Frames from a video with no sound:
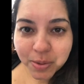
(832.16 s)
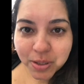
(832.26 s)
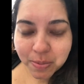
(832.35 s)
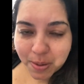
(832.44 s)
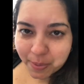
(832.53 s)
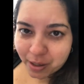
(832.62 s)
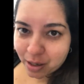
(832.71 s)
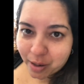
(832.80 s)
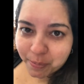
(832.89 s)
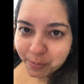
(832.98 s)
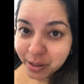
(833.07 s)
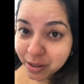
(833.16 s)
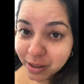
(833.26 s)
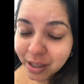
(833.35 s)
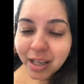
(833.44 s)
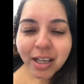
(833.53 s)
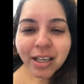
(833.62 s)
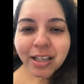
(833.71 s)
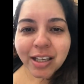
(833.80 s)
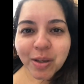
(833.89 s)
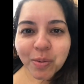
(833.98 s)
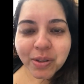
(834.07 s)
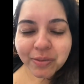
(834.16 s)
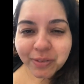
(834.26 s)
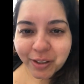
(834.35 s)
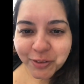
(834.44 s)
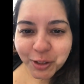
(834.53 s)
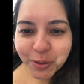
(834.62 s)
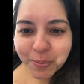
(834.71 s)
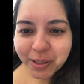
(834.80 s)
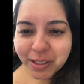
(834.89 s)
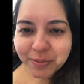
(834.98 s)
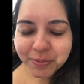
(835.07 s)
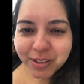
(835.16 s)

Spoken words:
able to meet my godmother. He would have loved her, but